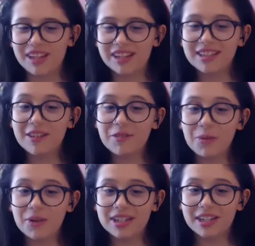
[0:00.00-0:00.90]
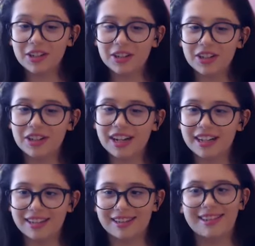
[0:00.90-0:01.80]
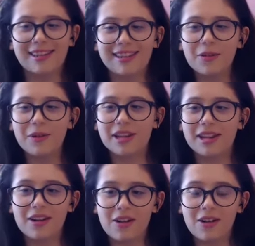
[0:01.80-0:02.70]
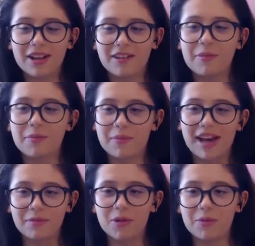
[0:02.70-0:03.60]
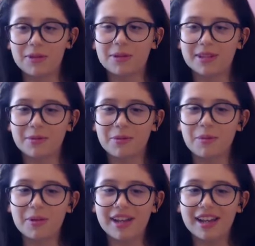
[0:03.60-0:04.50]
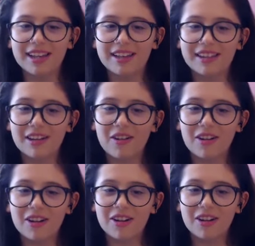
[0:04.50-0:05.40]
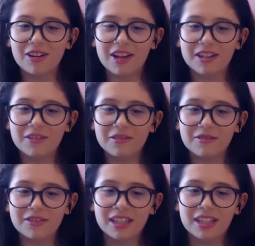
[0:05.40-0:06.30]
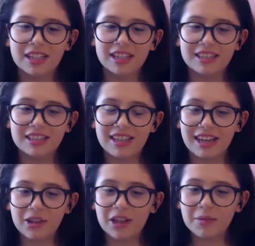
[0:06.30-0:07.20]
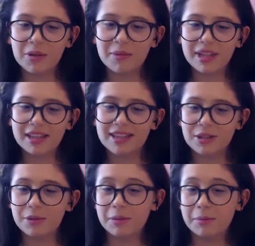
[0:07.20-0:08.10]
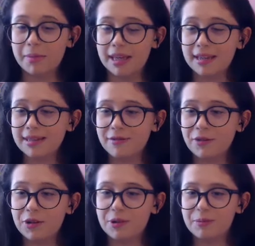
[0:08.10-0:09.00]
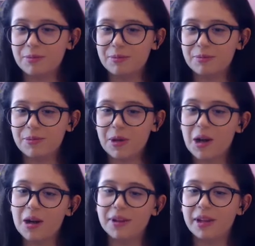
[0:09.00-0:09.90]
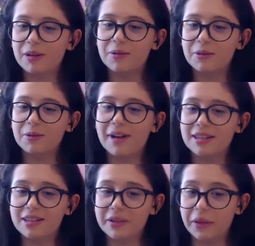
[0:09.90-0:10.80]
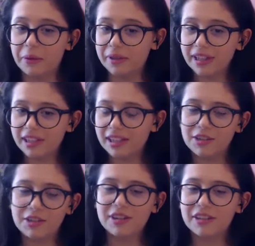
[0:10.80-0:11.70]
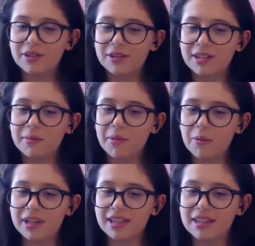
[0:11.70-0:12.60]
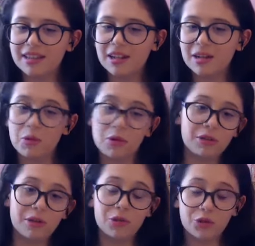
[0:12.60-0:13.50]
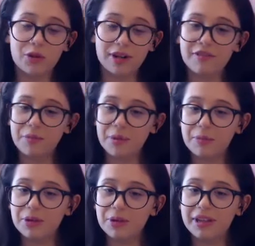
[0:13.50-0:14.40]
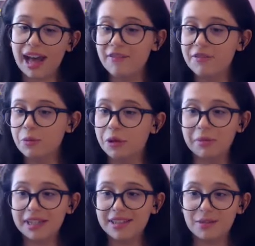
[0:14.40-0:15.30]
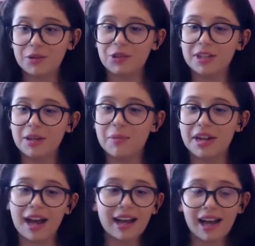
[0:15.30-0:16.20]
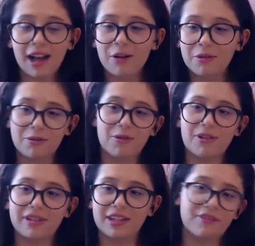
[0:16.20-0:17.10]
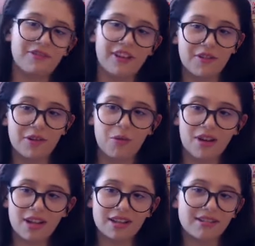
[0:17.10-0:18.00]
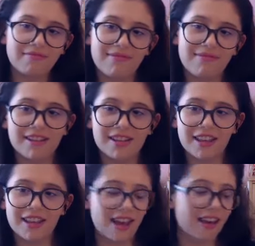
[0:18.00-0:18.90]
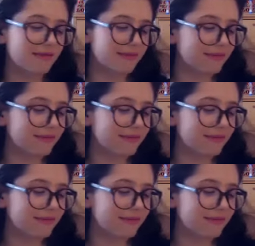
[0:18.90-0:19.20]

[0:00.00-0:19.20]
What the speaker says: this level in particular, and I think we all have had moments with this when we were playing it, there are a lot of dialogue moments that you can miss if you're not playing through as slowly. Do you think there's any moments that a majority of people have and will miss that we should keep an eye out, or like your favorite one, anything like that?